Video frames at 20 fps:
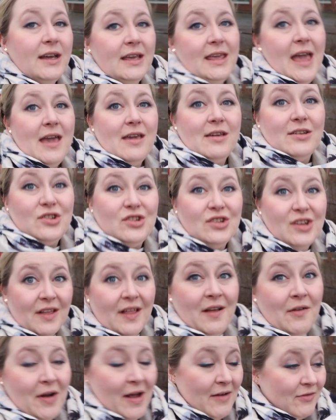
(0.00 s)
yeah, you can just go
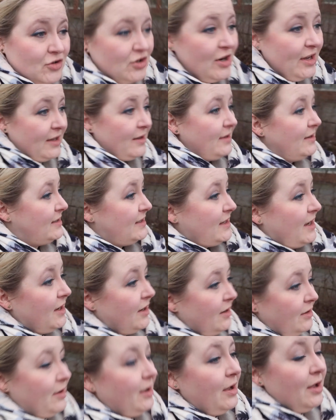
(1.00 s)
there and have a drink.
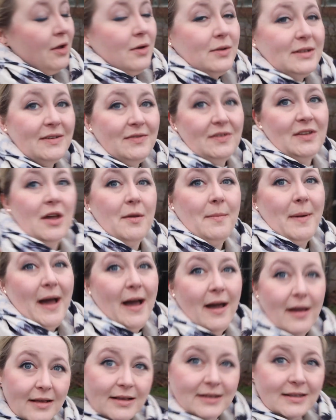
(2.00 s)
So we'll definitely go
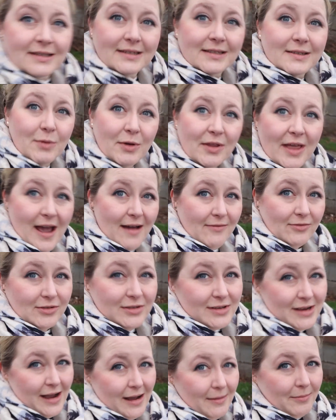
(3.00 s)
back because what they have
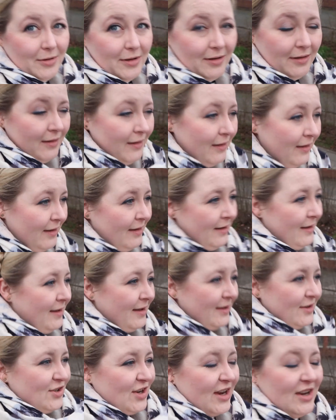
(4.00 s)
on tap
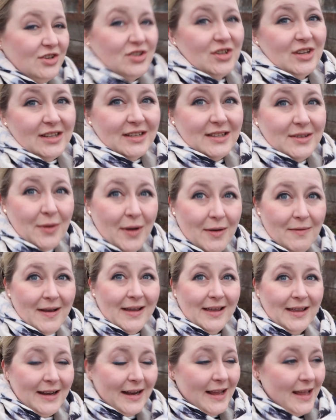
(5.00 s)
changes quite
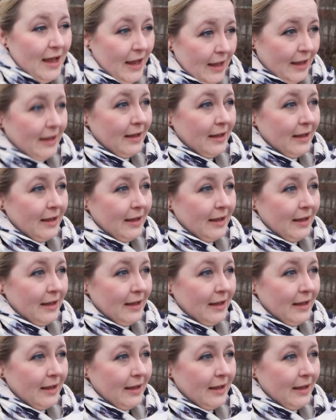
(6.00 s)
regularly.